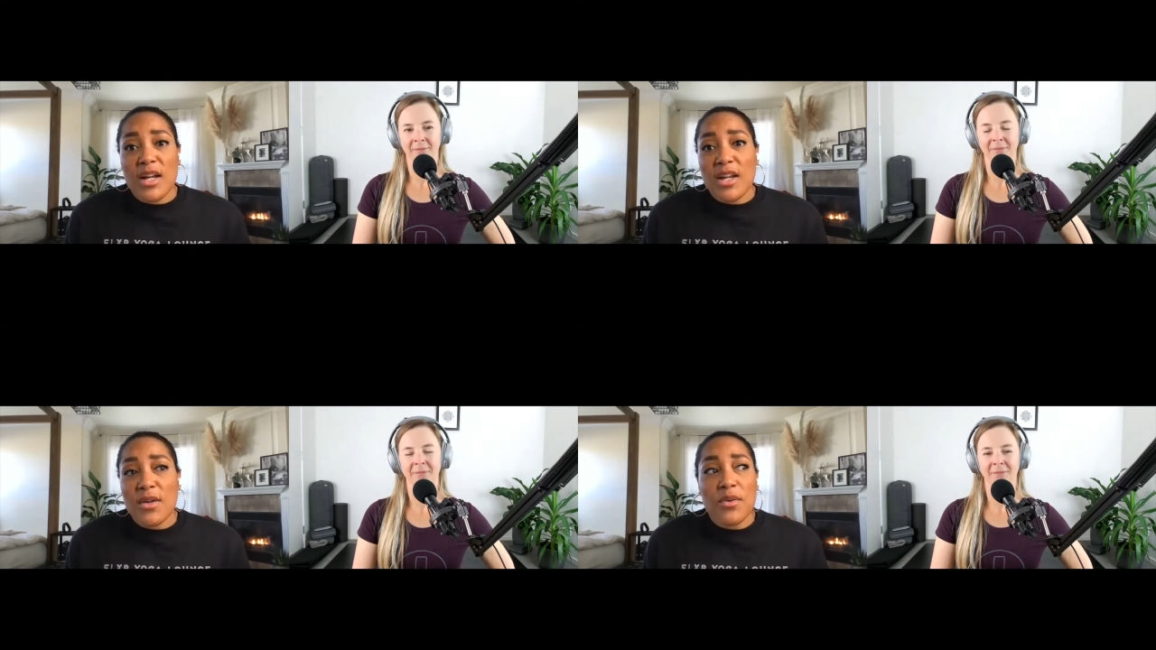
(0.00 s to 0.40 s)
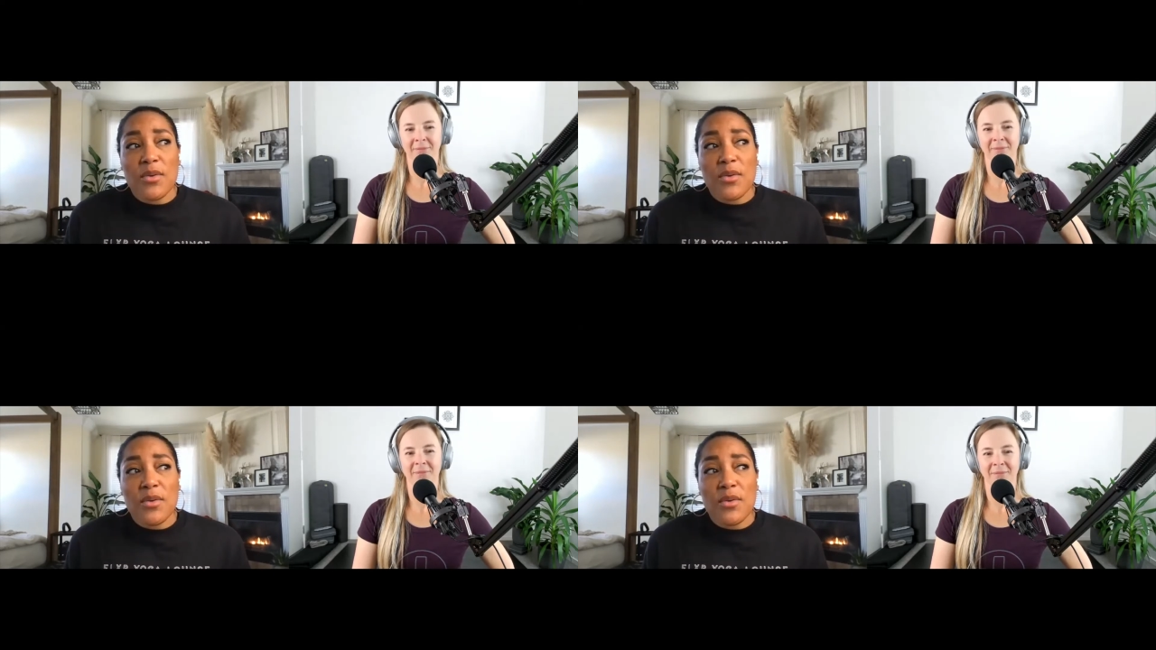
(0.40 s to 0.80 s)
Speaker 1: I don't know
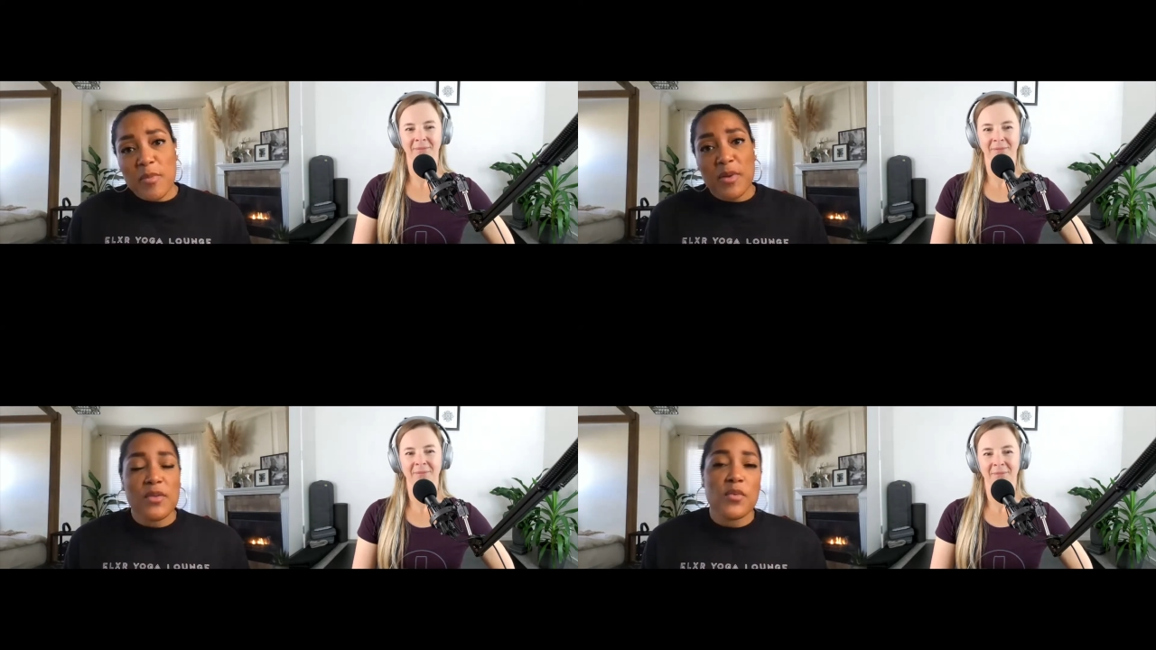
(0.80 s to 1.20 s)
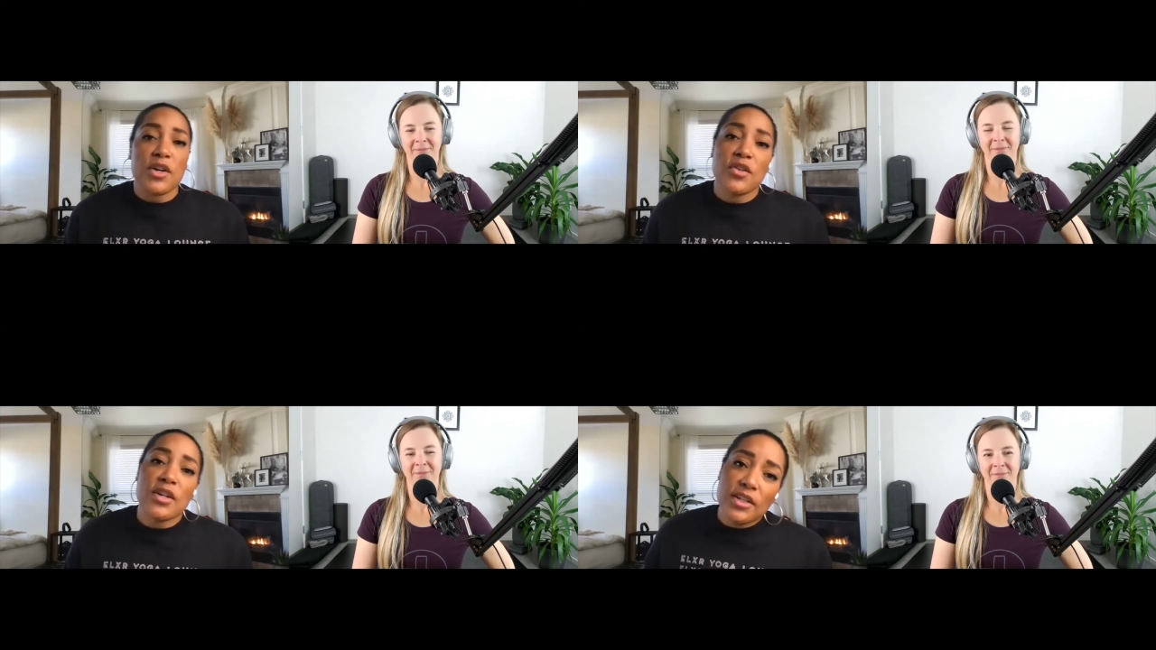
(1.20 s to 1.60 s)
what happened, why
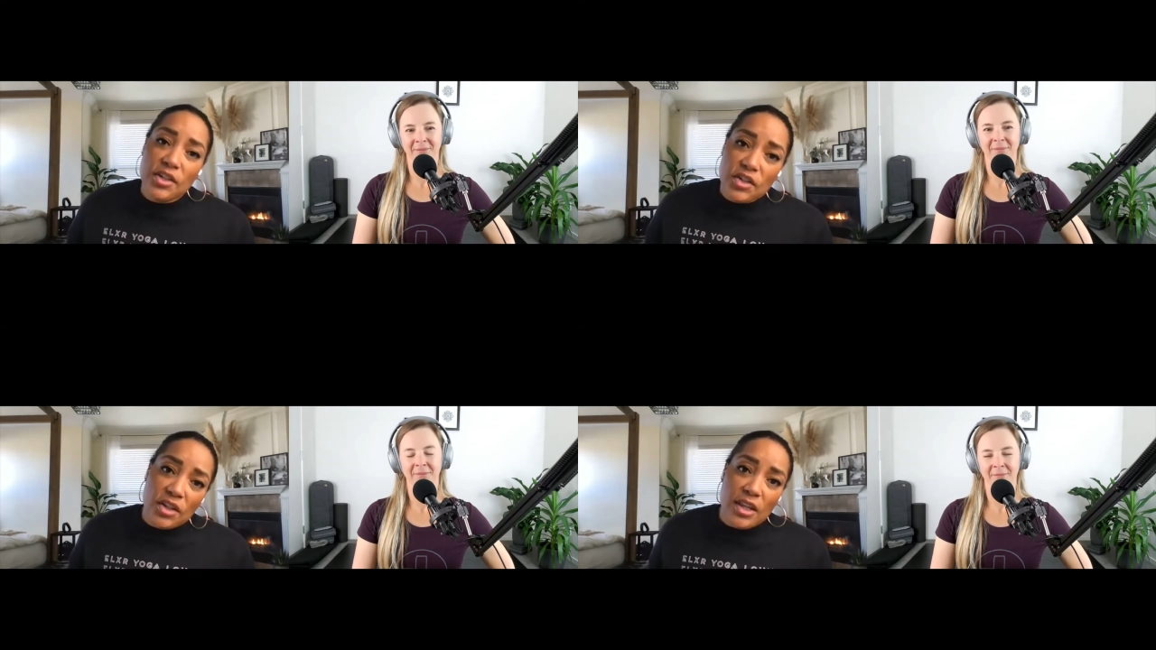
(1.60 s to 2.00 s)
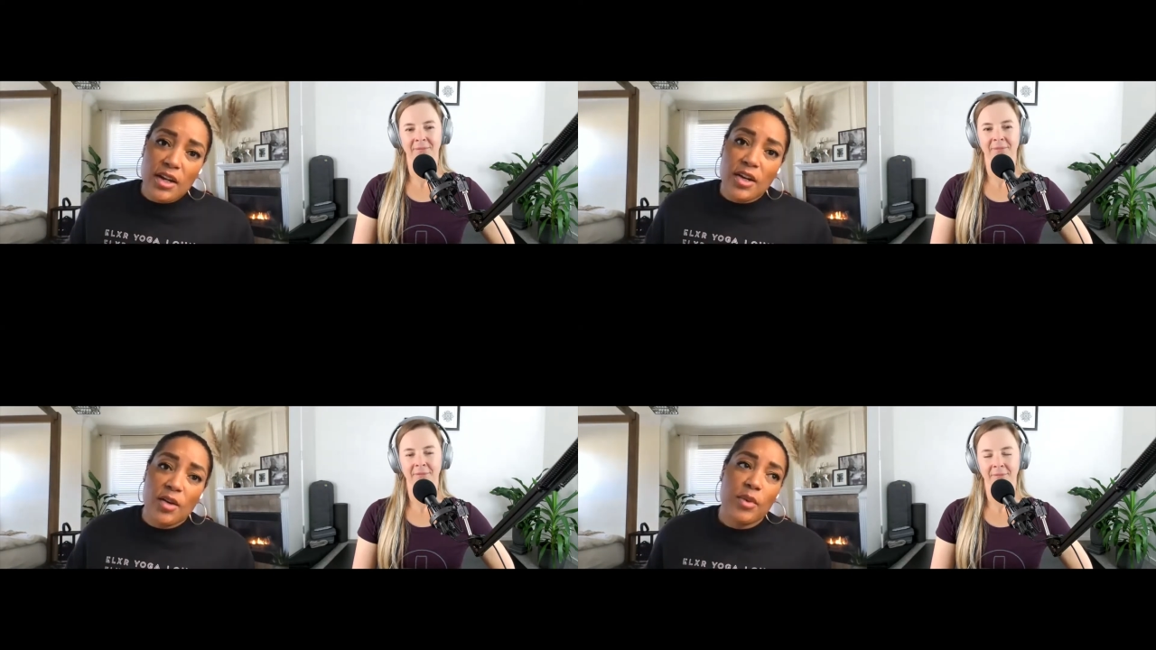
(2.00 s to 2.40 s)
you're not teaching
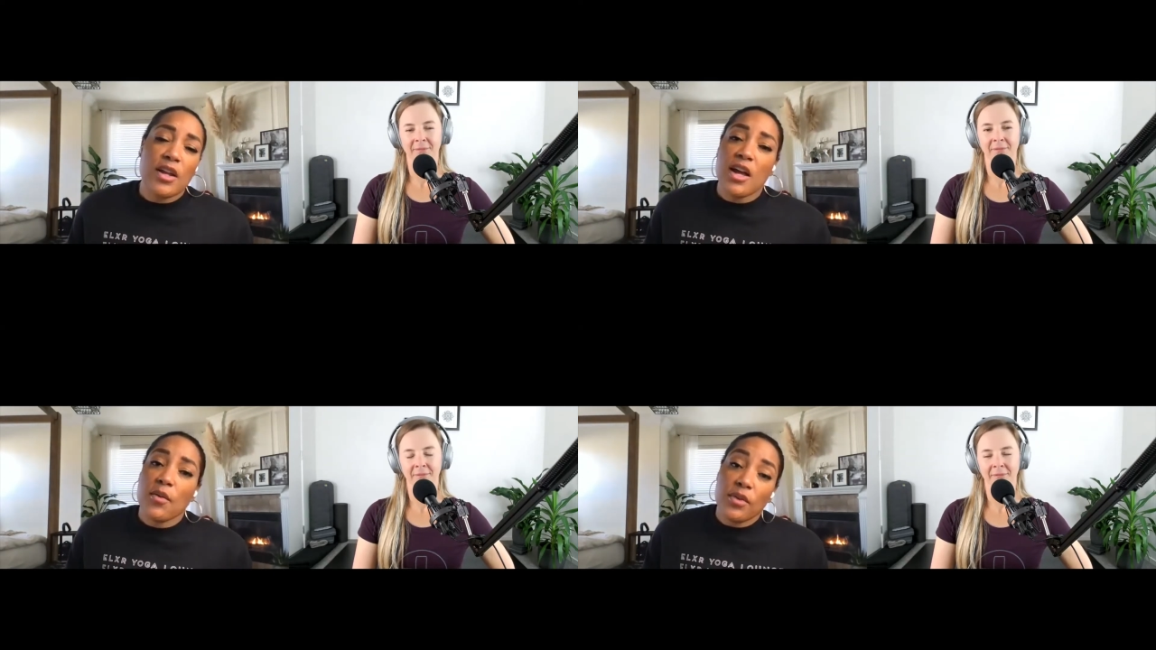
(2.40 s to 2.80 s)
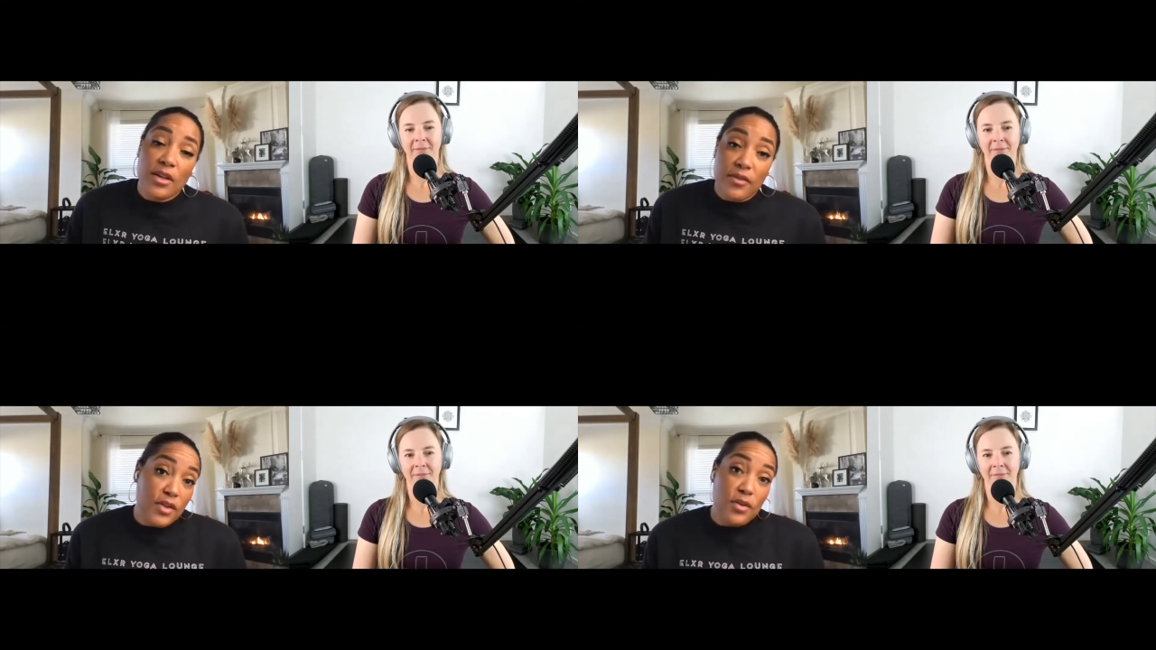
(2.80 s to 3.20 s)
there, but I would love
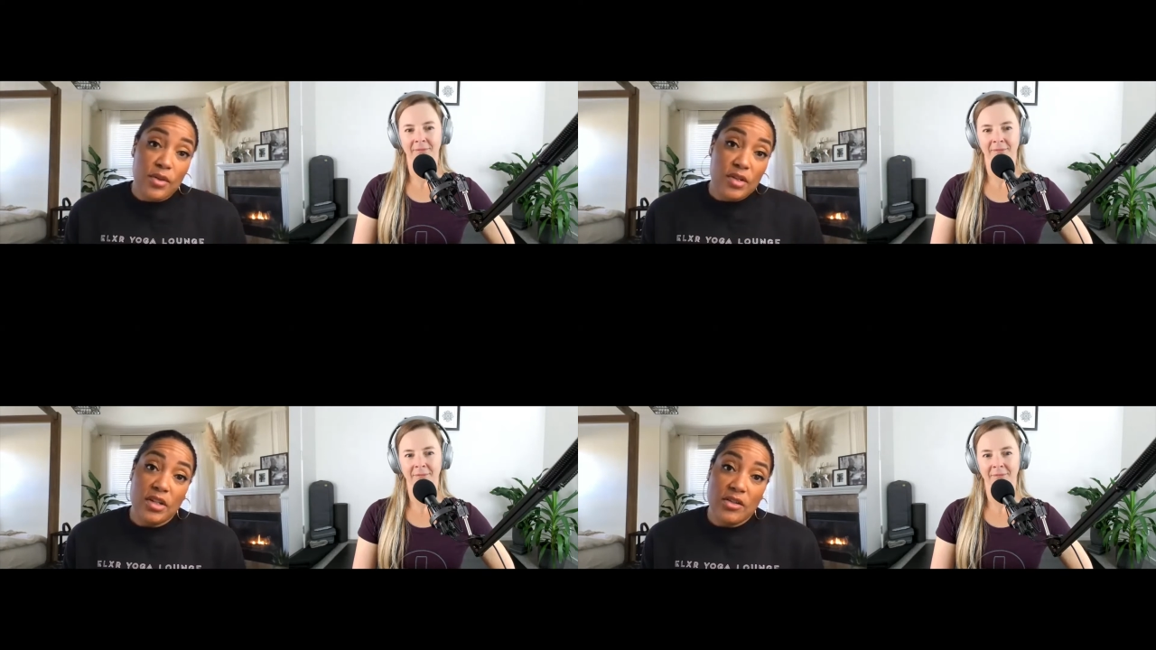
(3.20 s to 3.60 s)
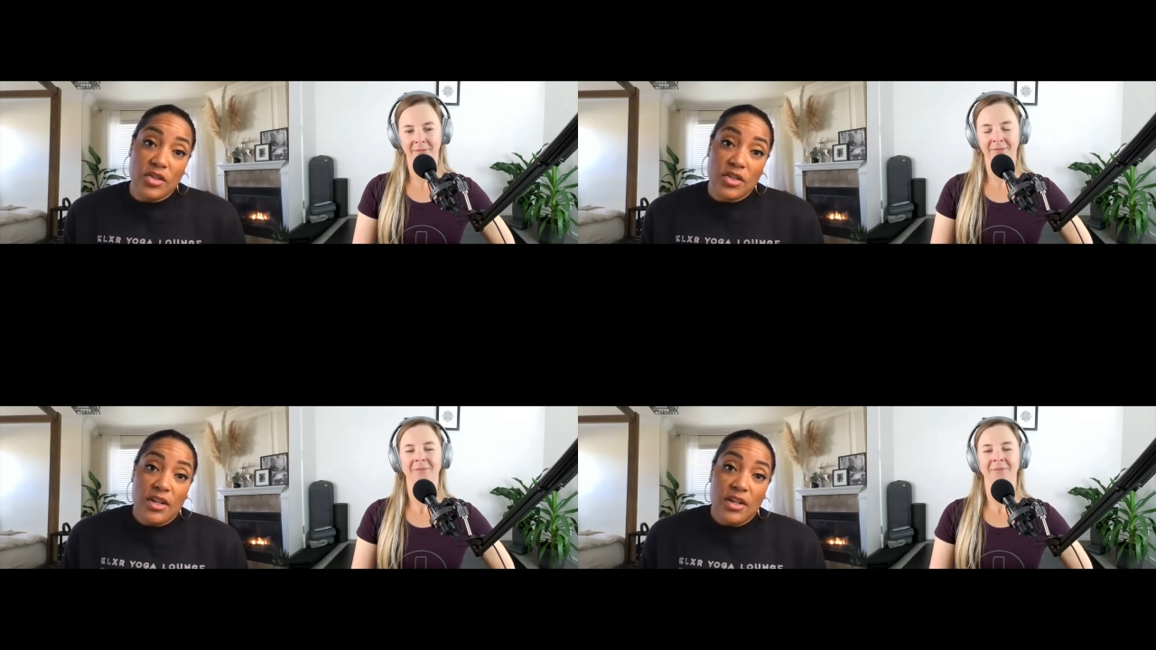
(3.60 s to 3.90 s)
for you to teach.